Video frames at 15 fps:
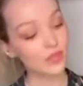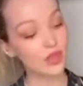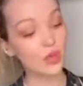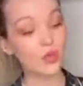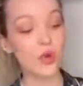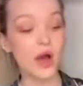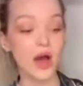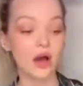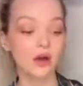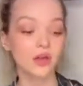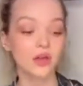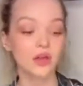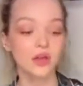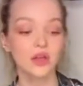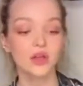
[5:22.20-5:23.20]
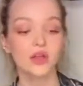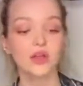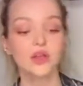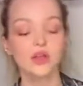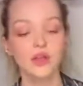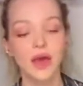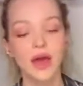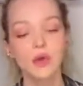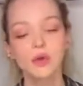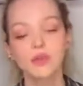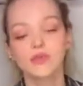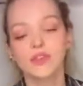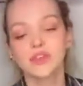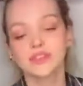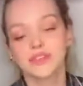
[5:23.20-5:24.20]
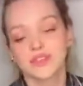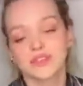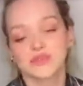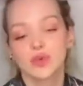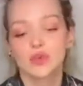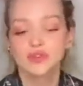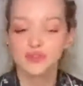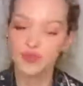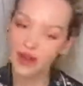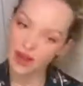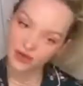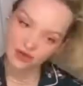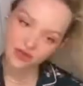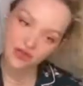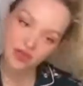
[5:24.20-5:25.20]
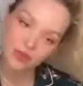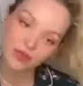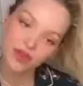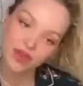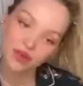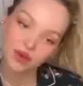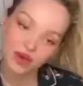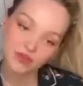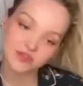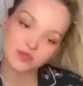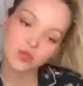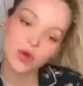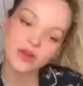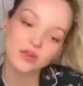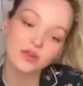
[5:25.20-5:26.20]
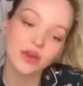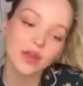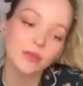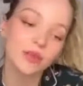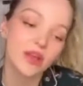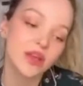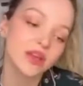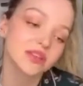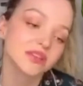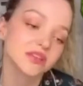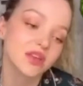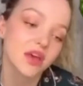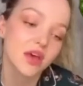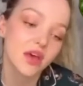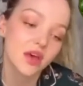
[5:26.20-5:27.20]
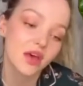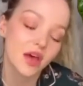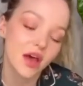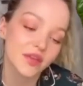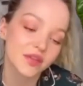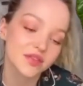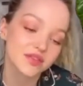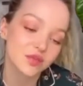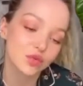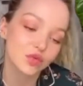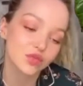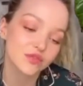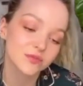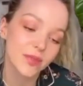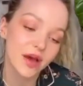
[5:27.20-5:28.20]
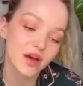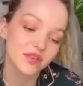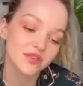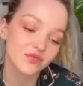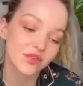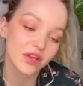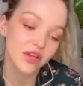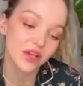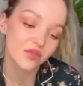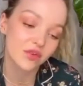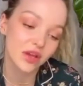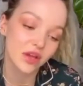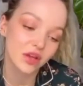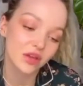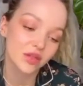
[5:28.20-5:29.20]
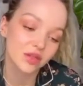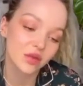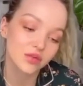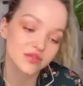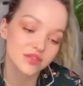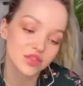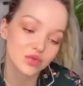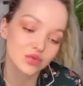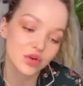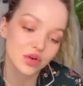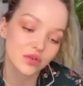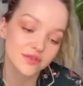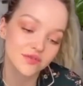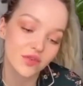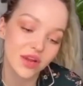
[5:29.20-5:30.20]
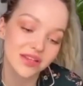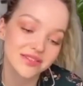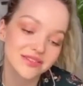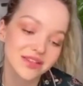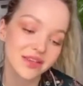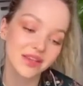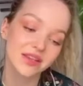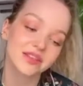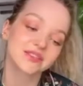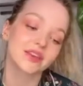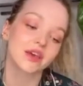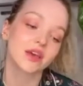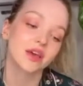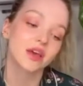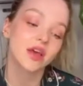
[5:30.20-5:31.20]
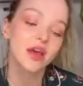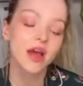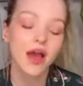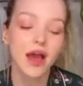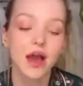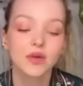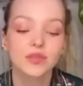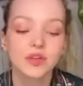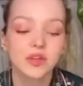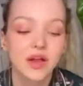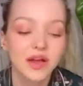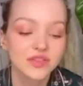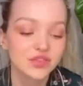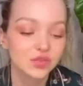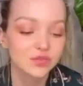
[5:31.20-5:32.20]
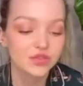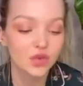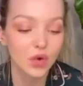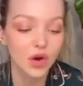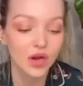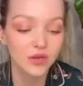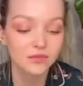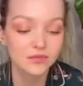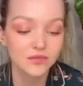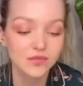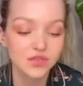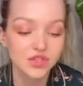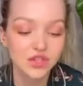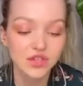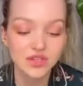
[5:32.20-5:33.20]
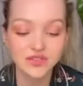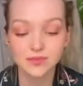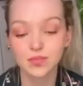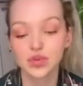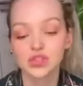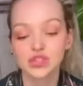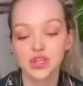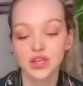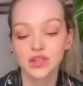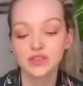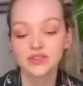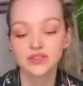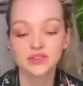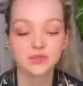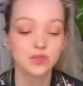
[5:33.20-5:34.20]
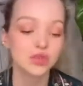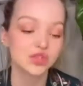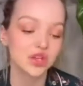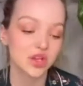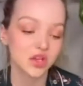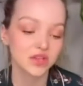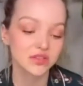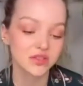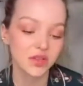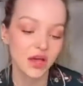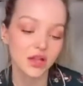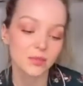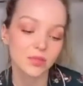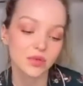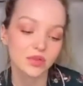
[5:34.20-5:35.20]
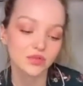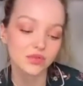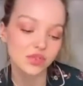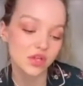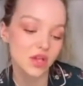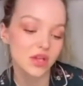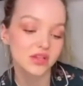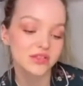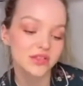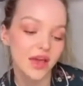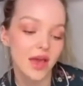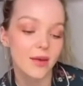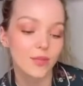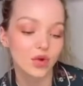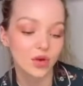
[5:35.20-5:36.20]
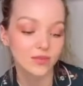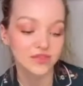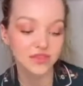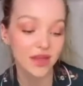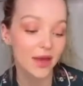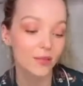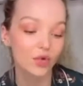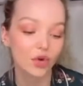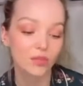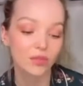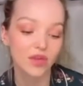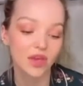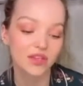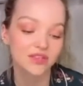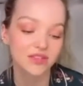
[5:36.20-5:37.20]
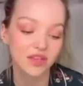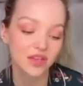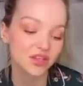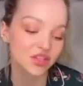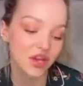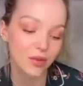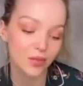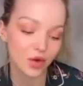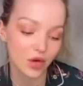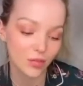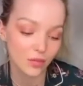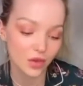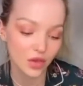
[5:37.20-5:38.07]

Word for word: Well, now when recess rolls around, the playground's one great place. At the school's bells ringety ring, those two girls race zingety zing out the classroom door. Jean doesn't push kids and smush kids, lollapalooch kids, hammer 'em, em, kits and em,